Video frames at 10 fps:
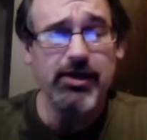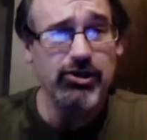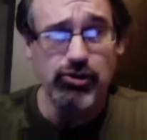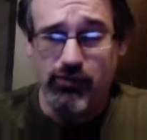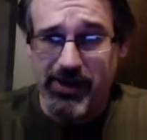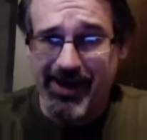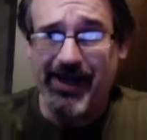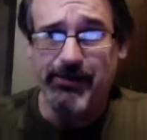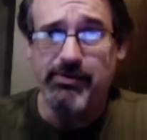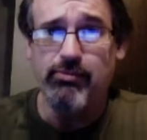You've got
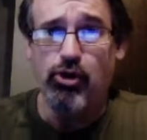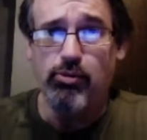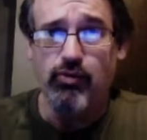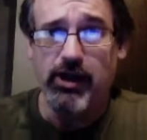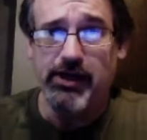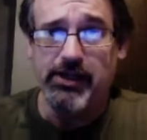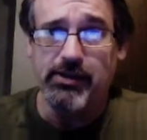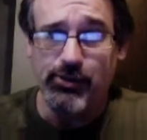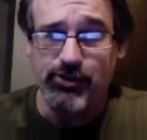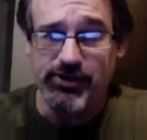to be mobile ready.
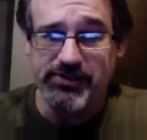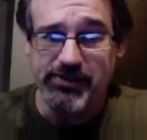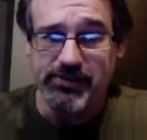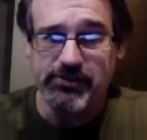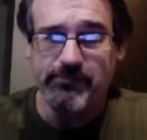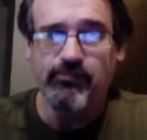This is.